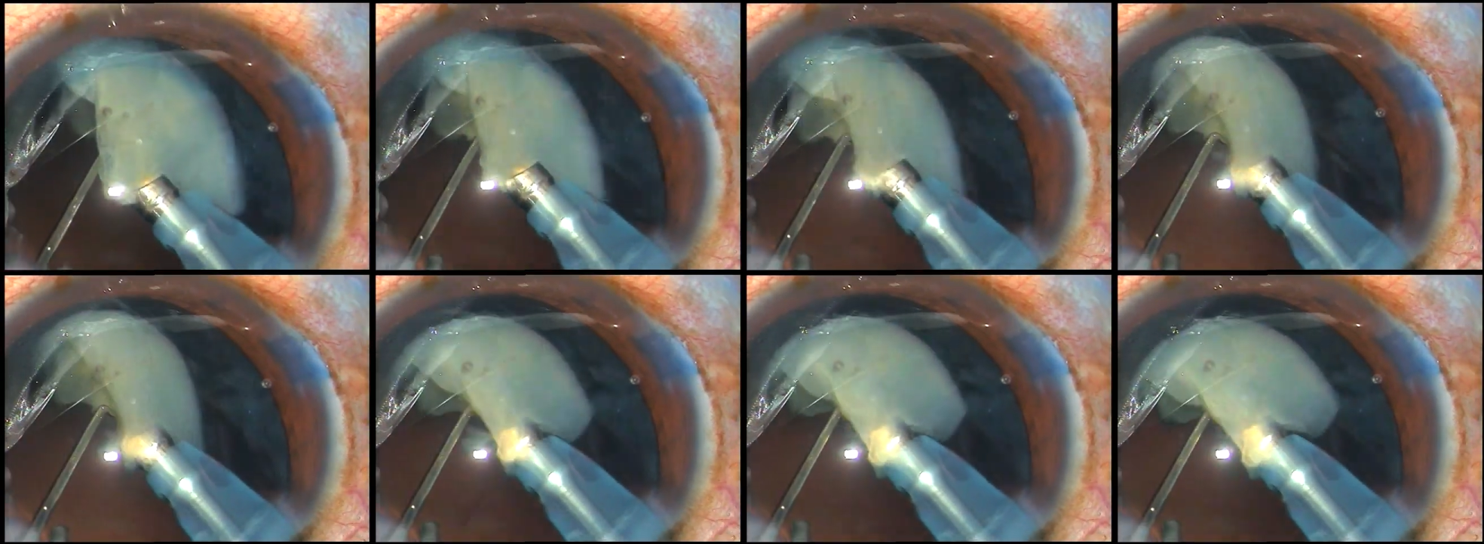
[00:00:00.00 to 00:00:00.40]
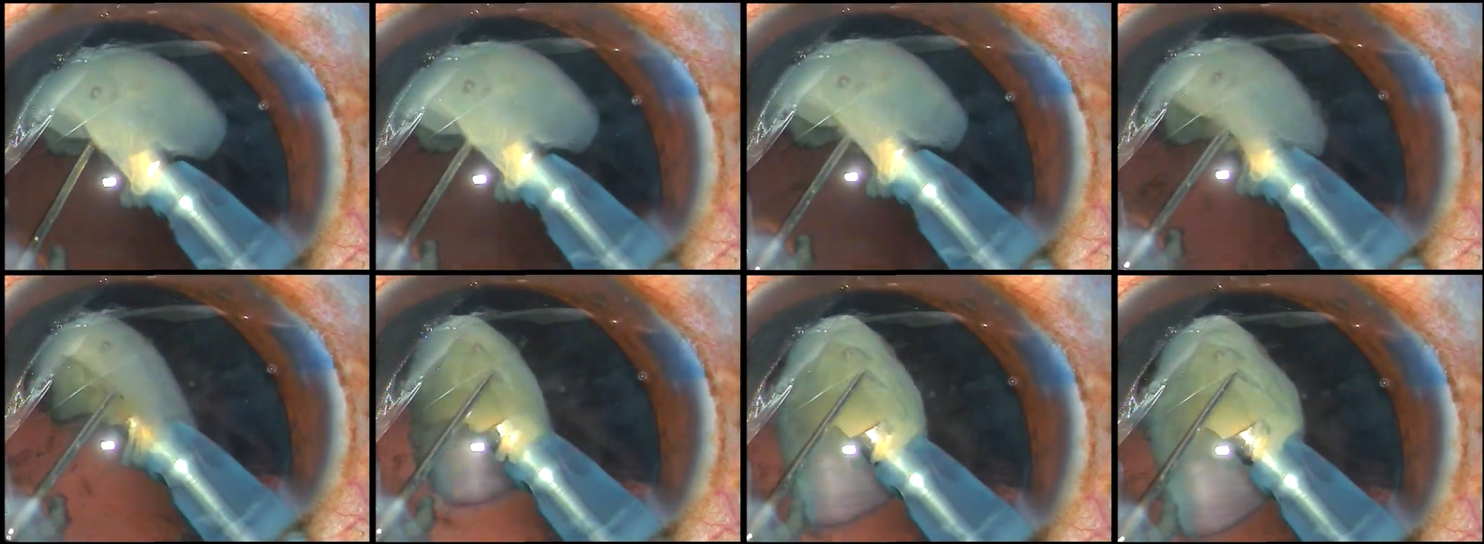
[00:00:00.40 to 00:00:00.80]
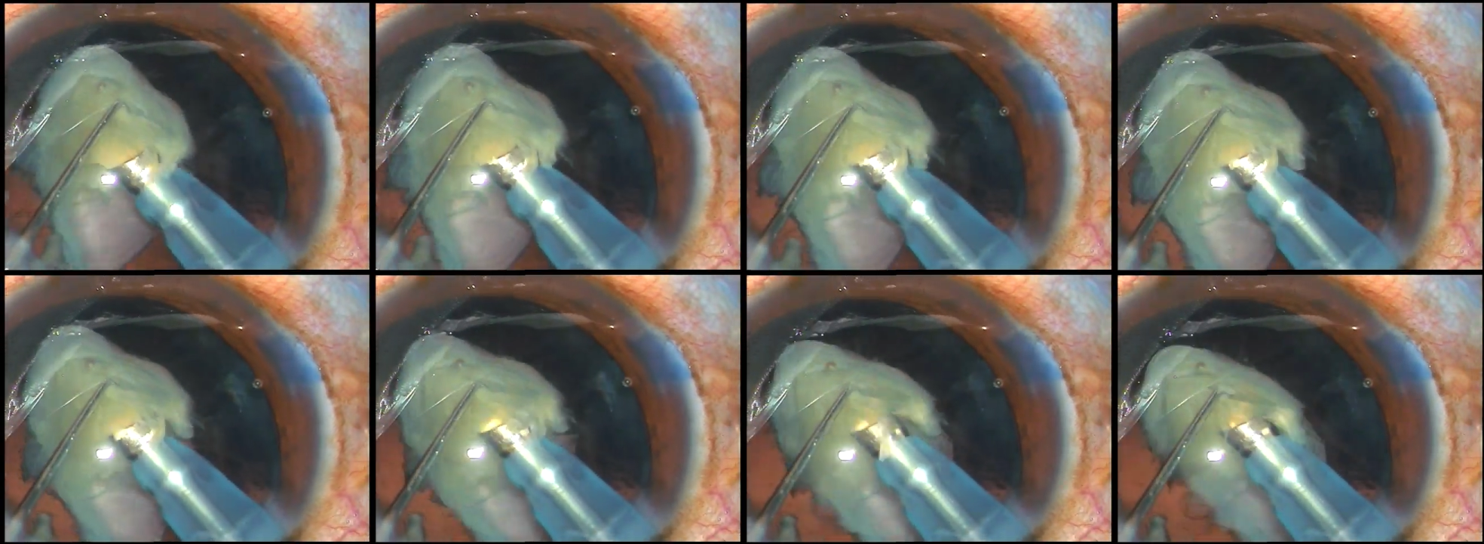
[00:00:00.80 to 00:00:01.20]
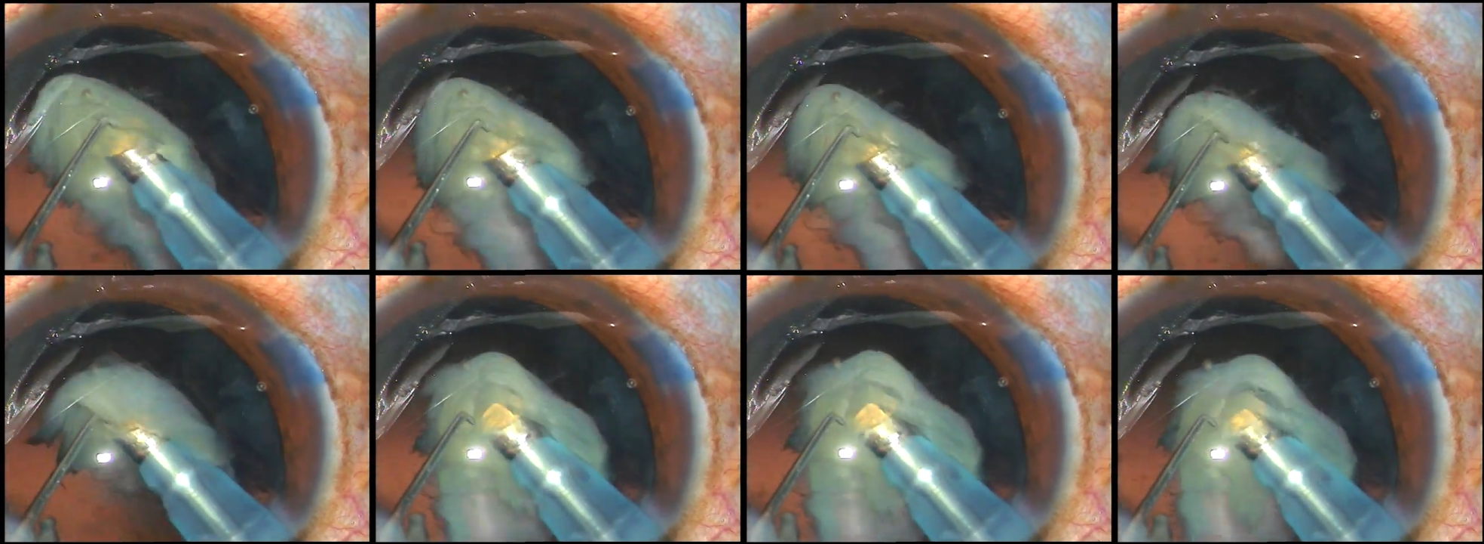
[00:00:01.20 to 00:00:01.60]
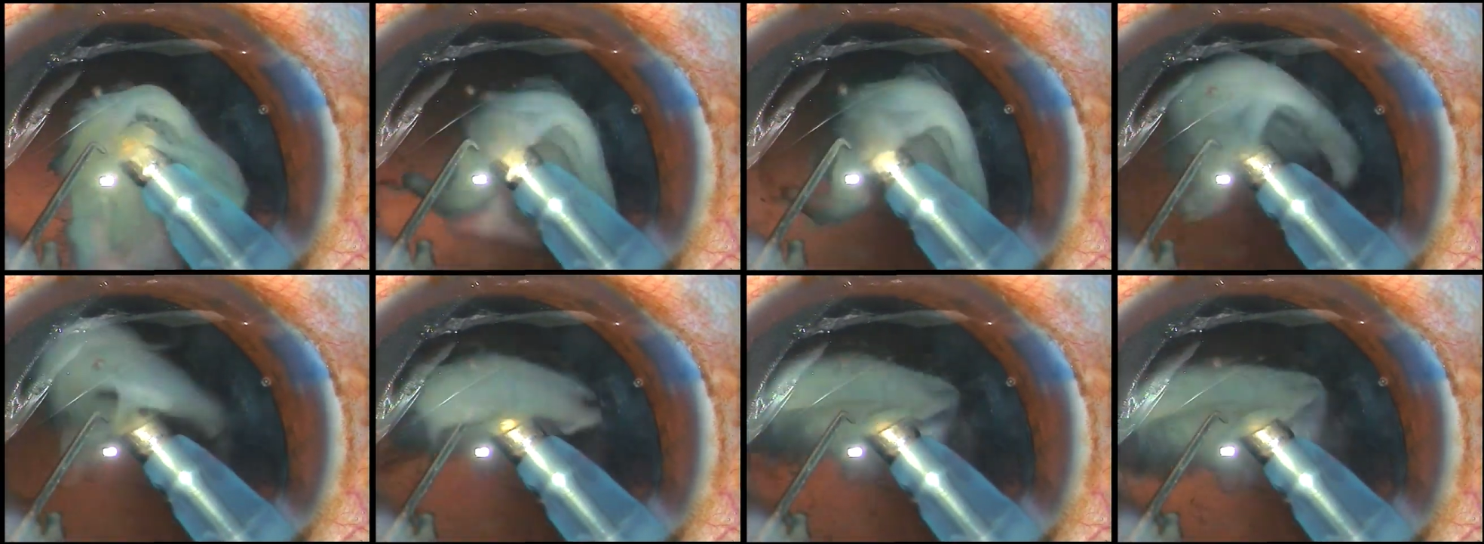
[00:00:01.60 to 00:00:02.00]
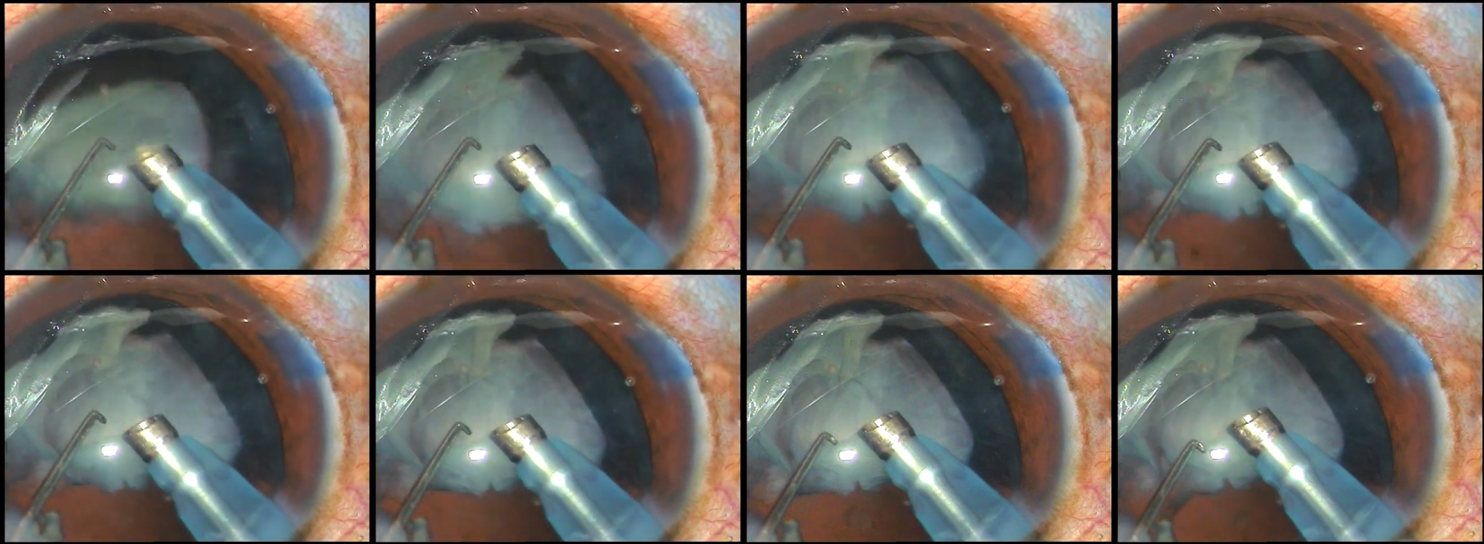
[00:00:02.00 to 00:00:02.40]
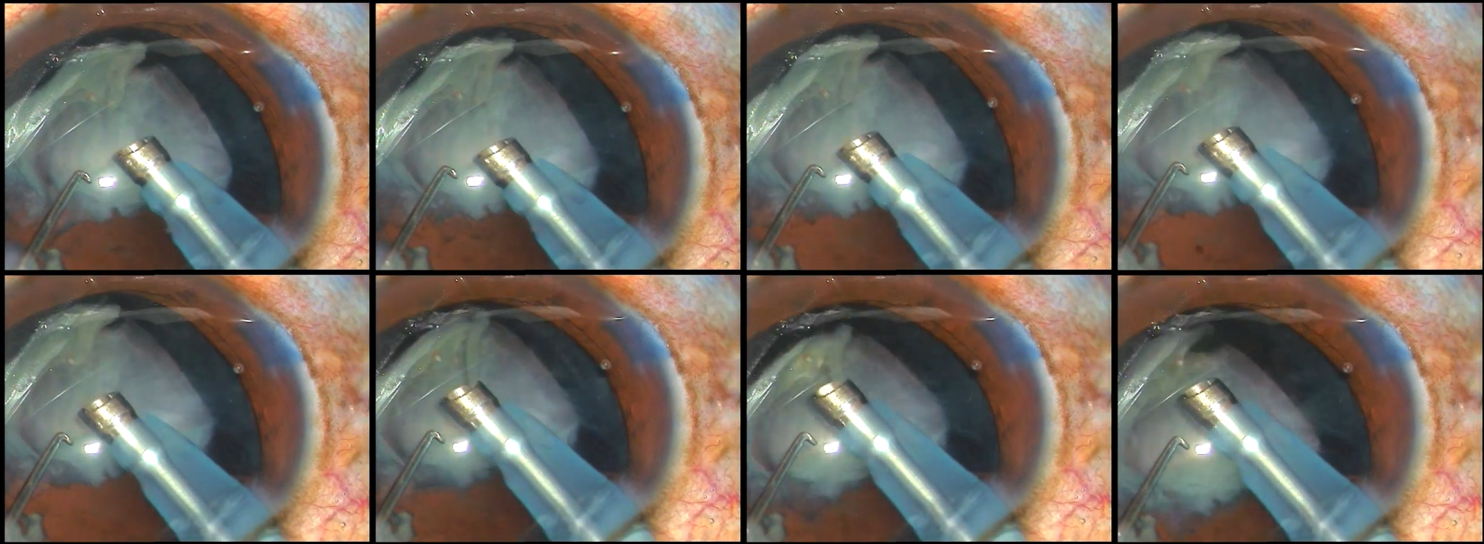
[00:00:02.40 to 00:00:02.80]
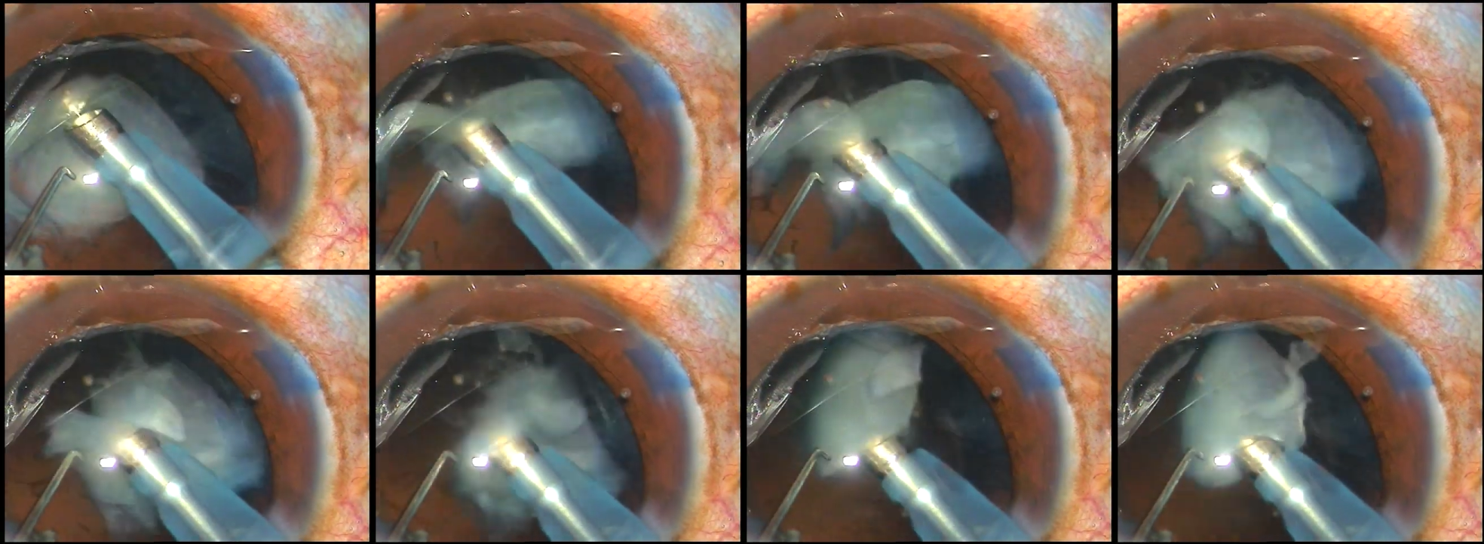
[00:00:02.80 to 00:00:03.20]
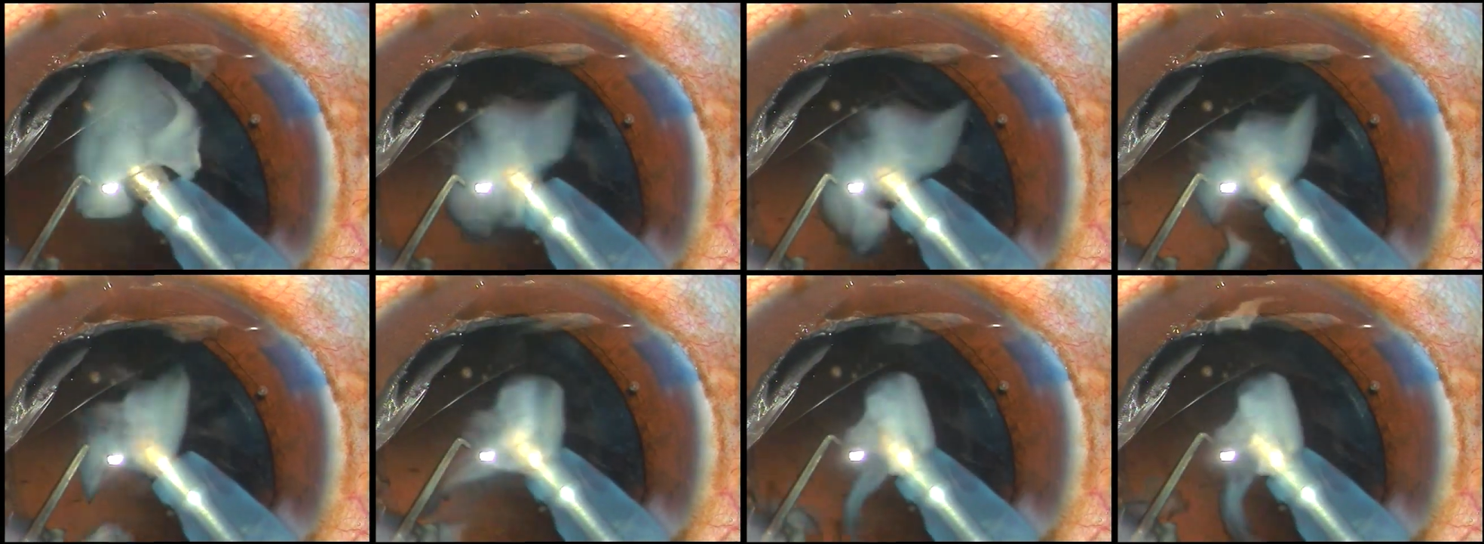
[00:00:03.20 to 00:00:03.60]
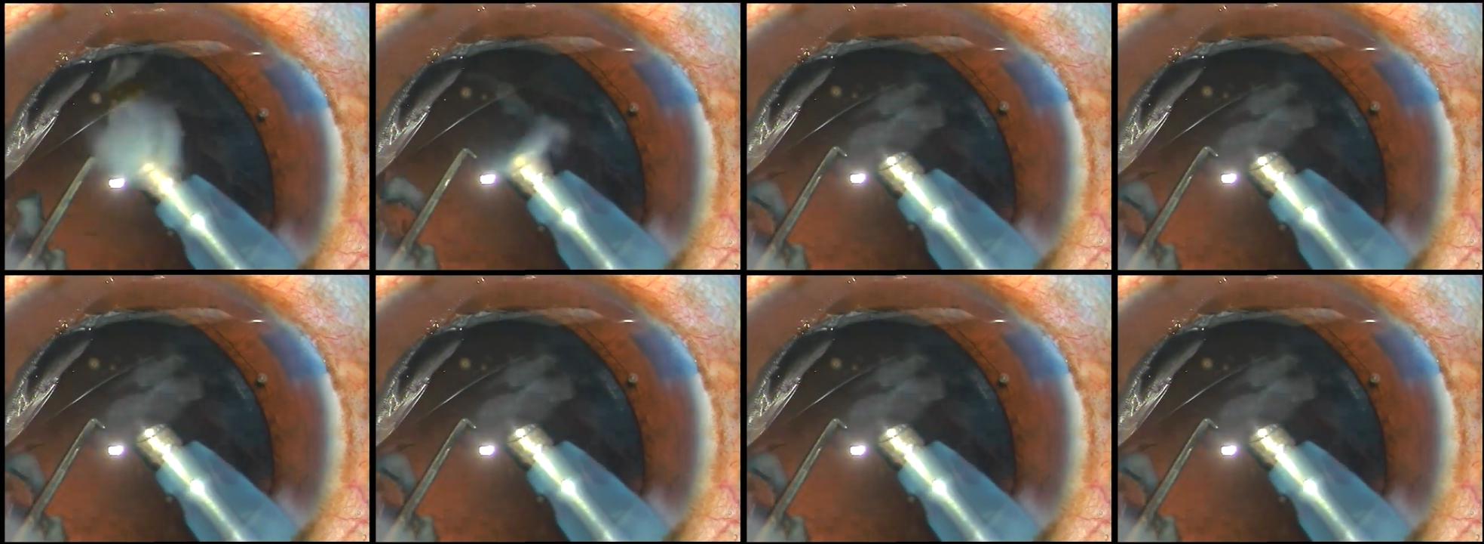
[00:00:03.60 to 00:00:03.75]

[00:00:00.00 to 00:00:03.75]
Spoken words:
Nobody's mouth can be seen.